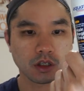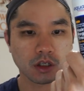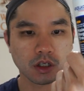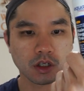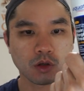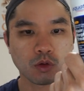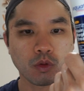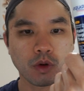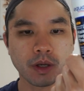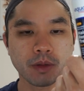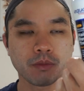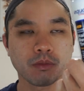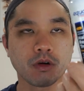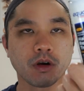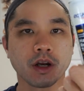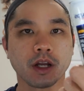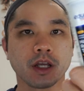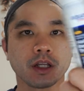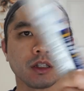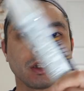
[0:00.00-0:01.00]
Equate
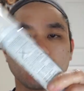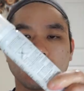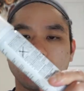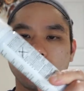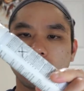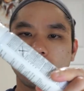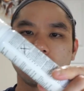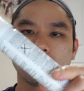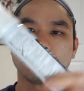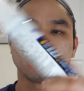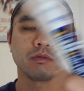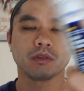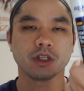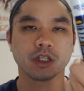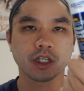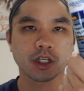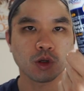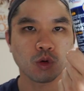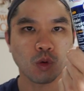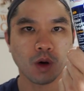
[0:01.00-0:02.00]
brand,
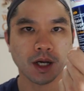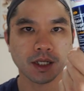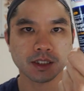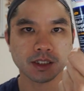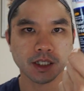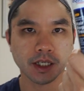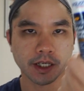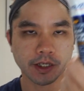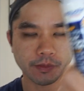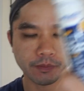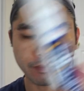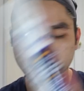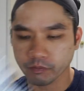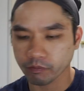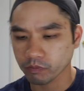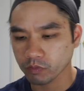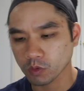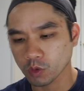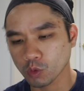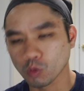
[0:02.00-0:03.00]
Equate,
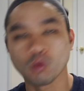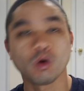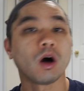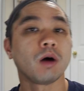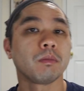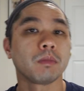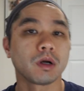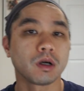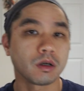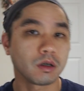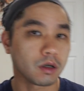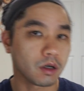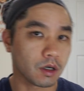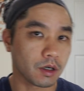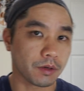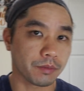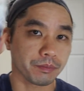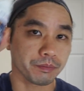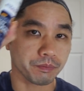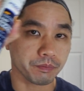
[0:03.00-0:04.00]
Walmart.
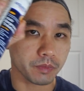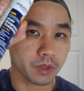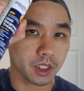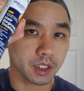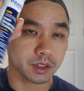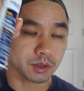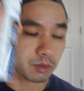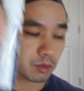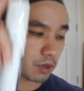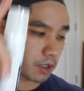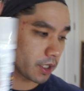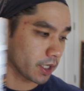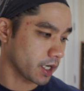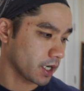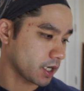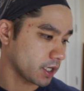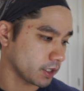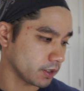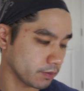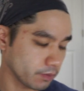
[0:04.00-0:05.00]
Alright, that's where I
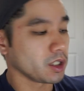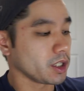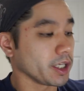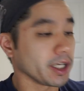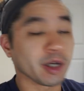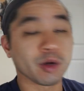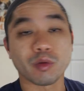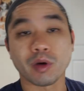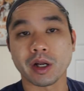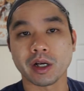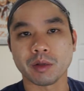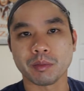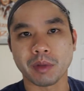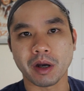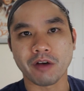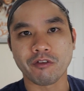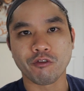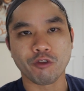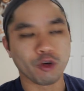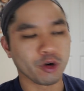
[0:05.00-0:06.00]
got it. I think it ran
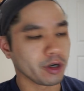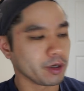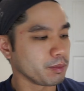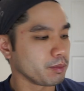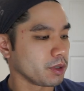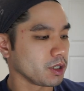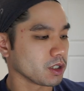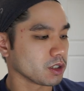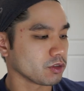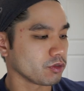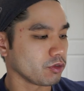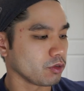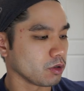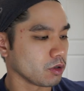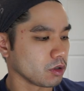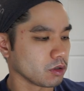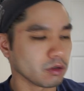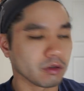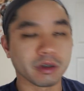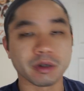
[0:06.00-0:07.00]
about 40 bucks
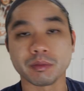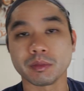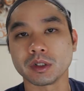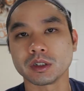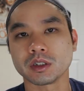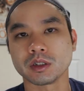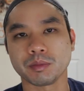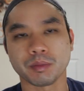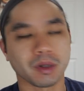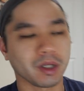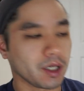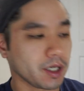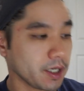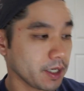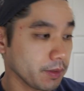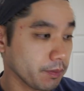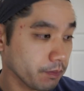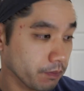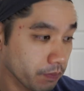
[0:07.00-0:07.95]
for a 3-month supply.